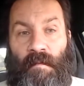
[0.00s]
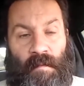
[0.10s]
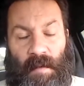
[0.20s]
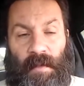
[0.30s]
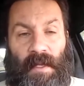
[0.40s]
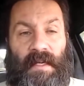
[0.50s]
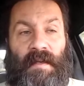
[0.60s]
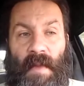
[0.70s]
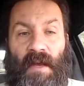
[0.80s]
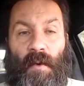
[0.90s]
People like
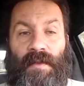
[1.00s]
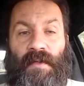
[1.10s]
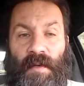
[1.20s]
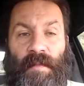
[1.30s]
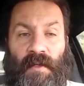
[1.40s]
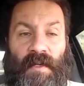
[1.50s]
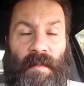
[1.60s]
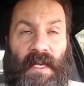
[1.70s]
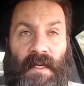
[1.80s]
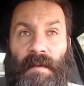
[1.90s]
to make what they're supposed to
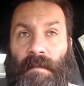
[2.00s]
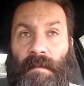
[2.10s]
make.